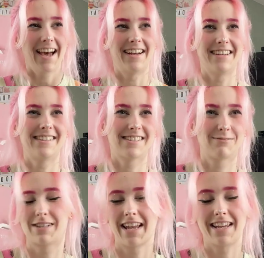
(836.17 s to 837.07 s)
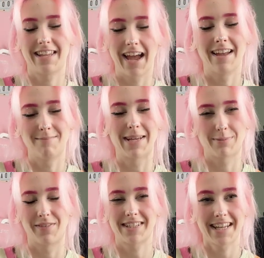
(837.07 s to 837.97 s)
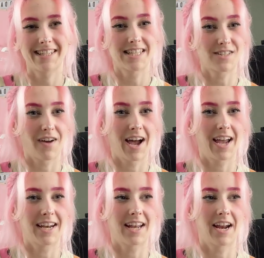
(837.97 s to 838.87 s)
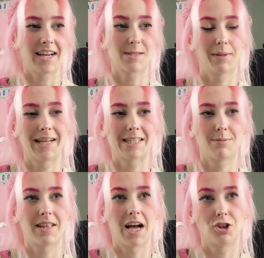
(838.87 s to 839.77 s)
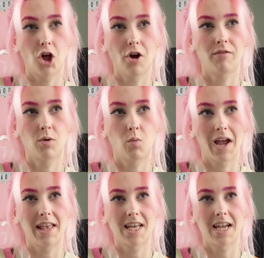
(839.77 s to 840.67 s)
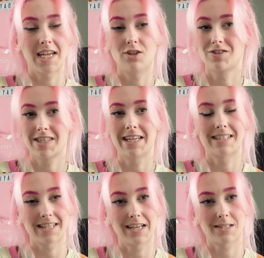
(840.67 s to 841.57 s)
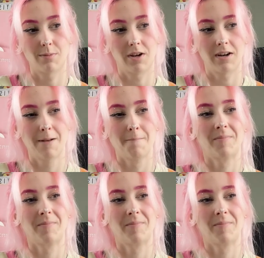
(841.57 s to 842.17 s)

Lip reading: And he just was like, yeah, it makes perfect sense, it's fine, and explained to me that a lot of the way that he does the assessment